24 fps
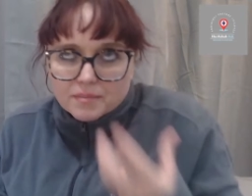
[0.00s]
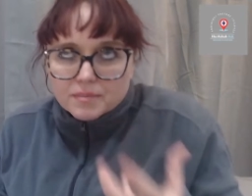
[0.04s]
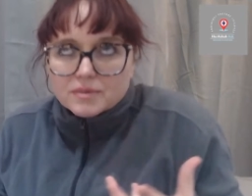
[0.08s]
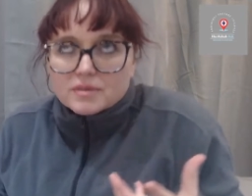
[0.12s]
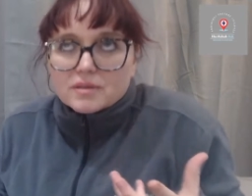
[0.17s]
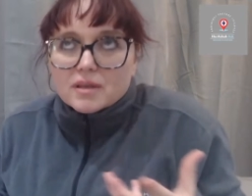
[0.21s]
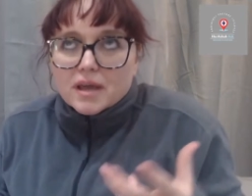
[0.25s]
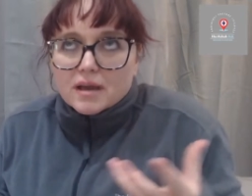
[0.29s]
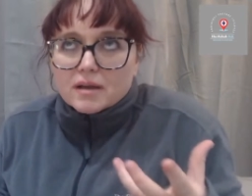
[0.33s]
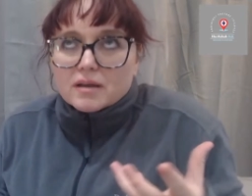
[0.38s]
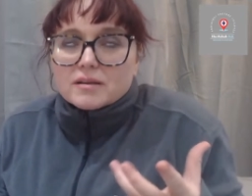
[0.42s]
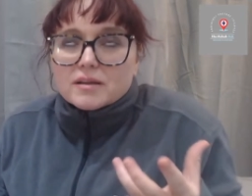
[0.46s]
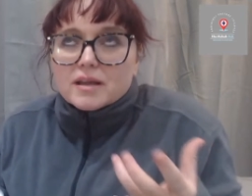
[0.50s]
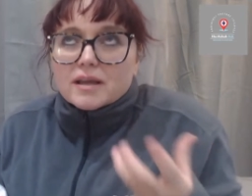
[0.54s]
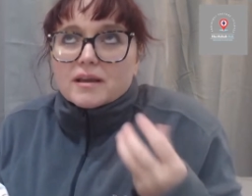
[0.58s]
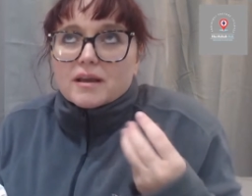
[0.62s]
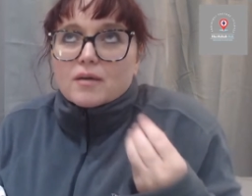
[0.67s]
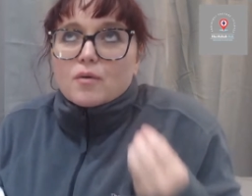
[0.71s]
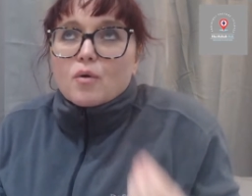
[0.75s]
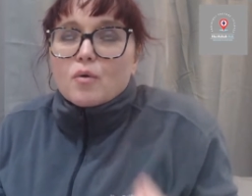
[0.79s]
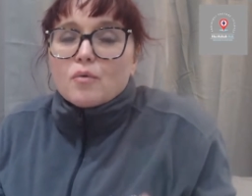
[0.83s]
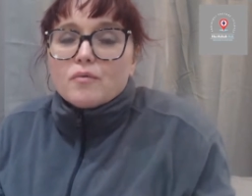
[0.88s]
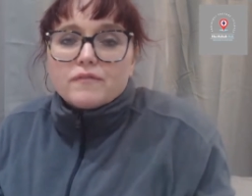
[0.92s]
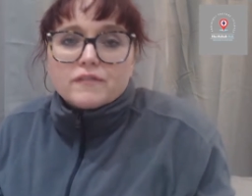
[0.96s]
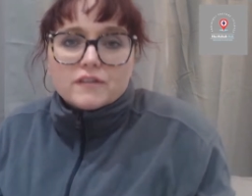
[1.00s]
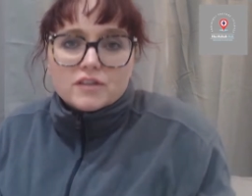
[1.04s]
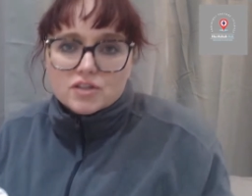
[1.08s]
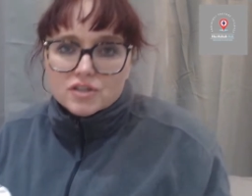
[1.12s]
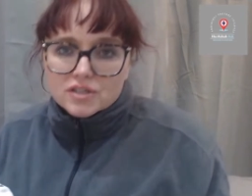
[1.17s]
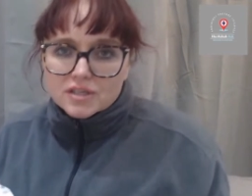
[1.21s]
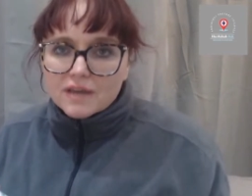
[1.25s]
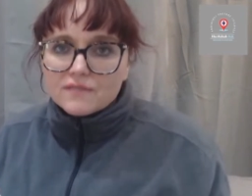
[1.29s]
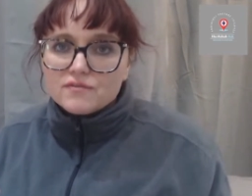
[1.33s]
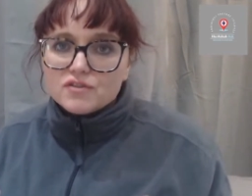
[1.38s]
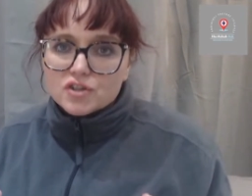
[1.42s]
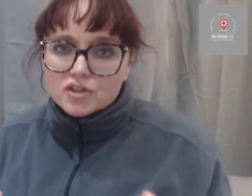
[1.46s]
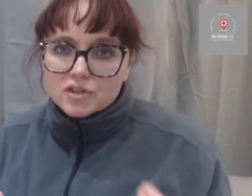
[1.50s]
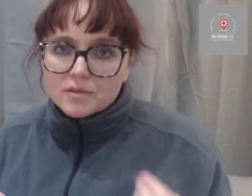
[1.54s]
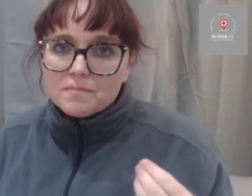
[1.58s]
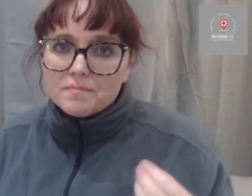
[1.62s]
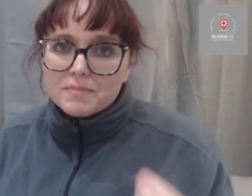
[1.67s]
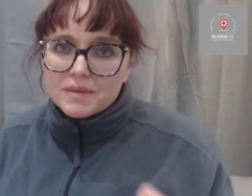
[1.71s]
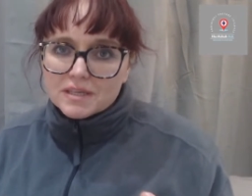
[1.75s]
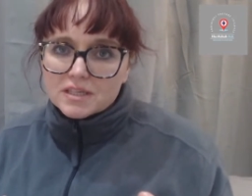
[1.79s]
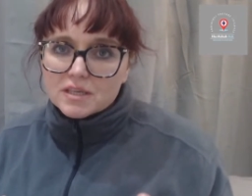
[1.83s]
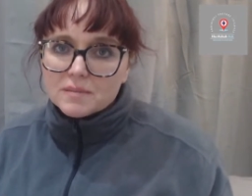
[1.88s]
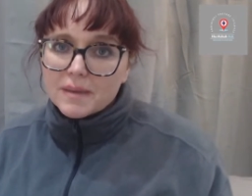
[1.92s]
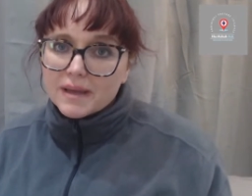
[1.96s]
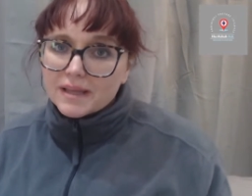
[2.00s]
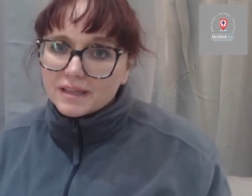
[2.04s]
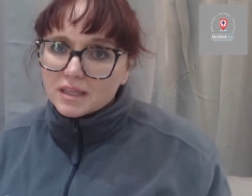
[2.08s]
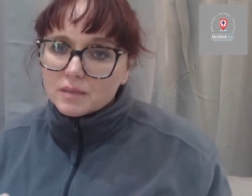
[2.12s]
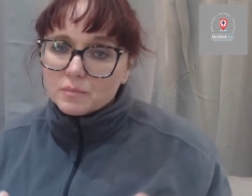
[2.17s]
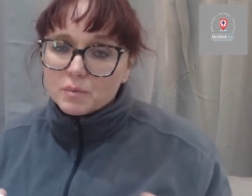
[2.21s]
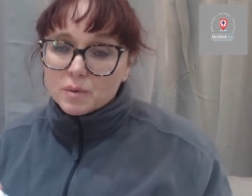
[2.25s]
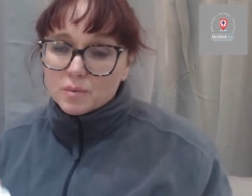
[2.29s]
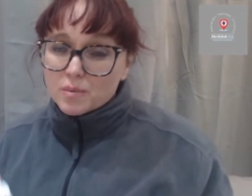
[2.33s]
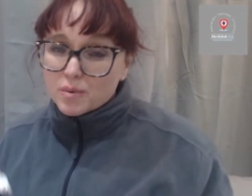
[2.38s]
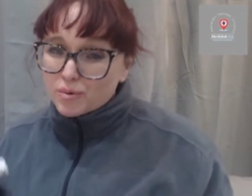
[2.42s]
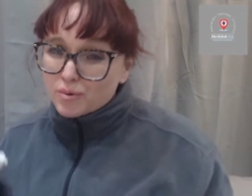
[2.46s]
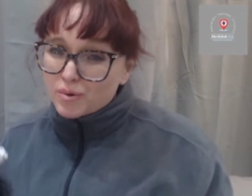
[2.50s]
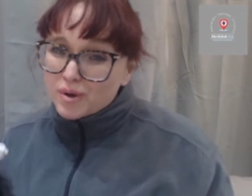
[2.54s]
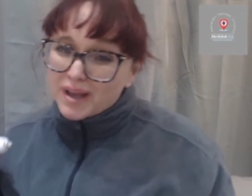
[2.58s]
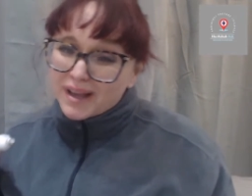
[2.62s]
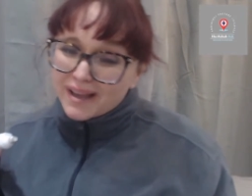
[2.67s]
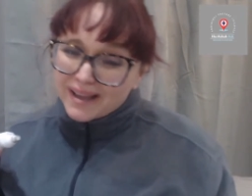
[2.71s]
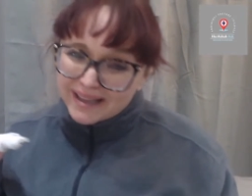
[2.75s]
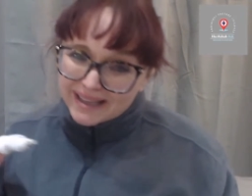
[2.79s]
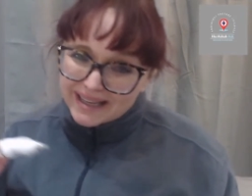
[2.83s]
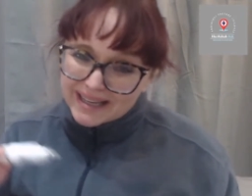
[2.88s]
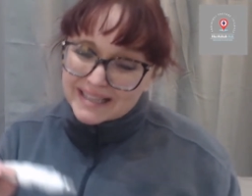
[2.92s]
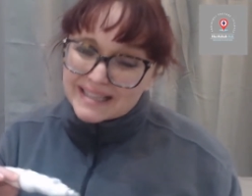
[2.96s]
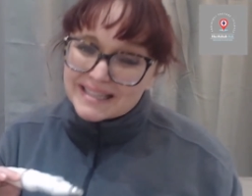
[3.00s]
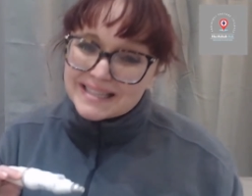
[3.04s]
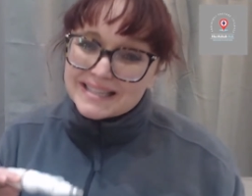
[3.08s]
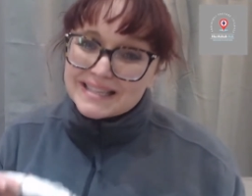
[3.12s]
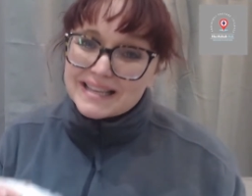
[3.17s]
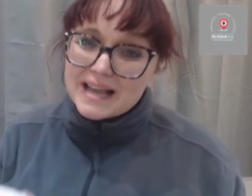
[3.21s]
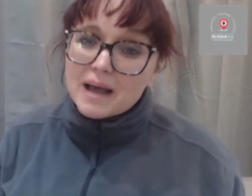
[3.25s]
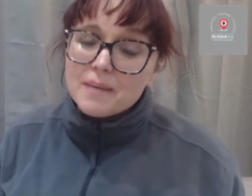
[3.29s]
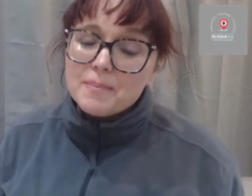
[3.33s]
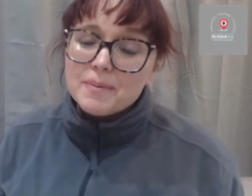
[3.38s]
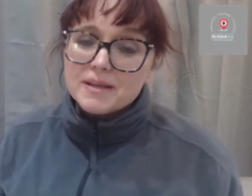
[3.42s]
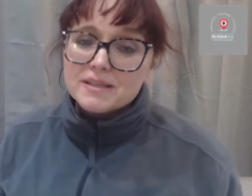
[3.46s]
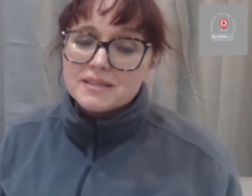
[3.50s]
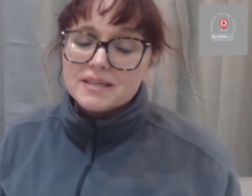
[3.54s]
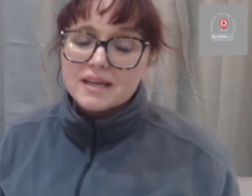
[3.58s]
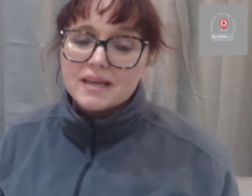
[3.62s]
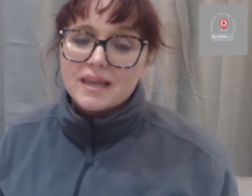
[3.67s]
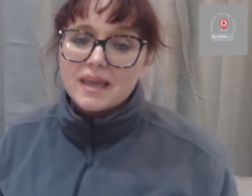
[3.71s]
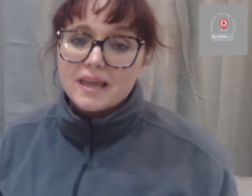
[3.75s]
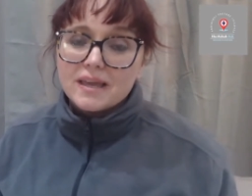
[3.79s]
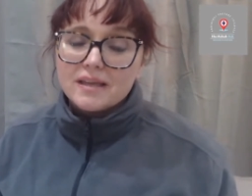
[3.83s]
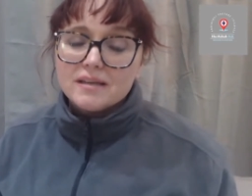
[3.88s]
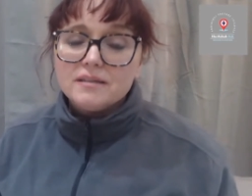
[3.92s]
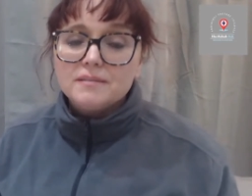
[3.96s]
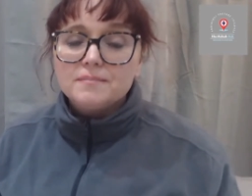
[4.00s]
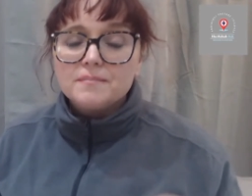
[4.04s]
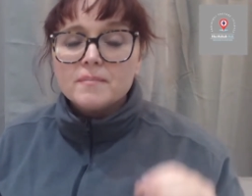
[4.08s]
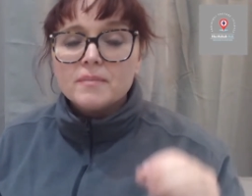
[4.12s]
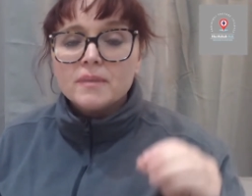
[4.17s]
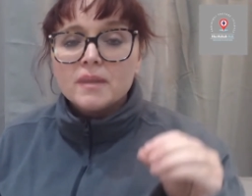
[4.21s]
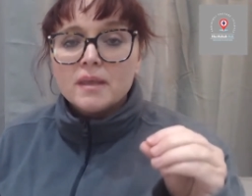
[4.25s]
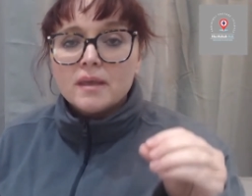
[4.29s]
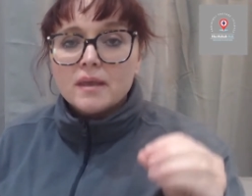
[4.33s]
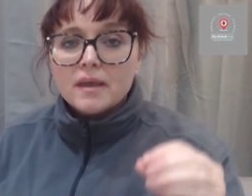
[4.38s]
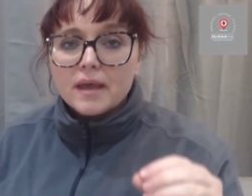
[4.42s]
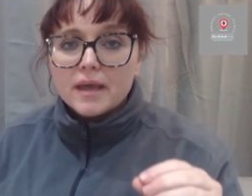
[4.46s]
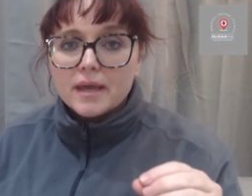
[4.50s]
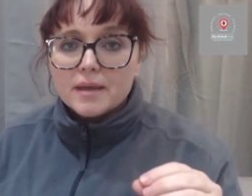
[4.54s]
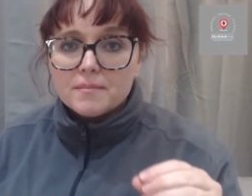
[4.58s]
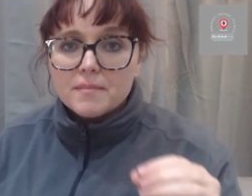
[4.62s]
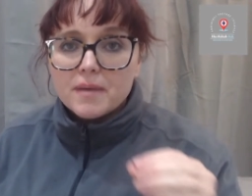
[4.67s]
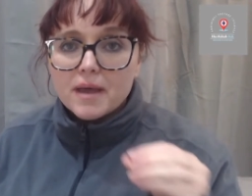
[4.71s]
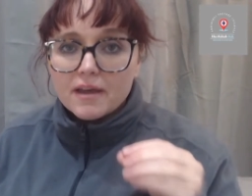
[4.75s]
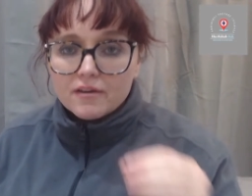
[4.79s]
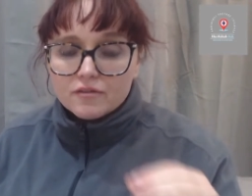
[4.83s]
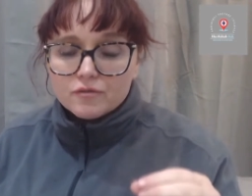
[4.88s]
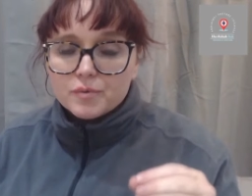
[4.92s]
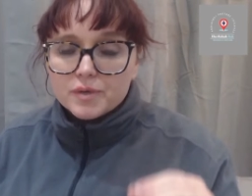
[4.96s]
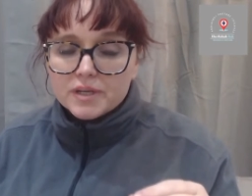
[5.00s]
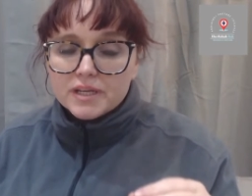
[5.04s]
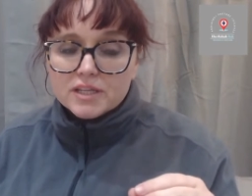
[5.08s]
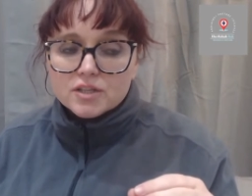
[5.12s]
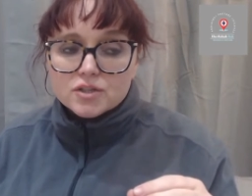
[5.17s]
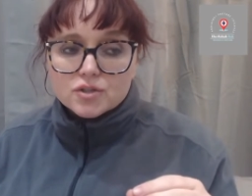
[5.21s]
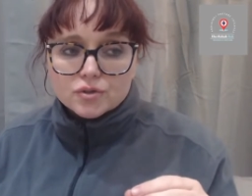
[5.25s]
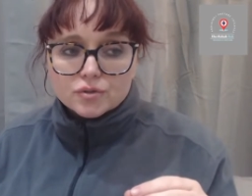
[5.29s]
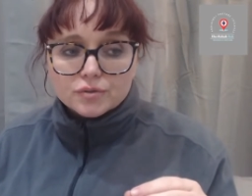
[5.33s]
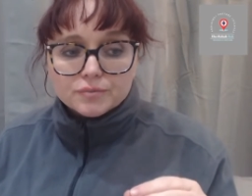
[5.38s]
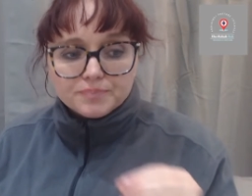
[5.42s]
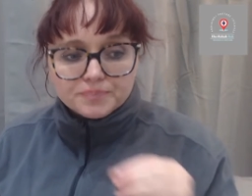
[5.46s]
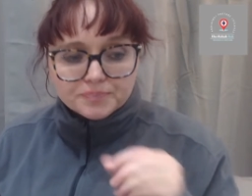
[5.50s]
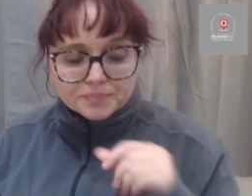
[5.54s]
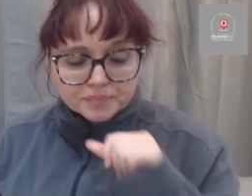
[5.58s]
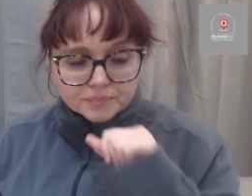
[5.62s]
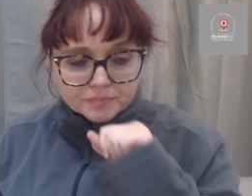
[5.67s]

would hopefully just gives you some peace of mind that we will zap it again if we need to.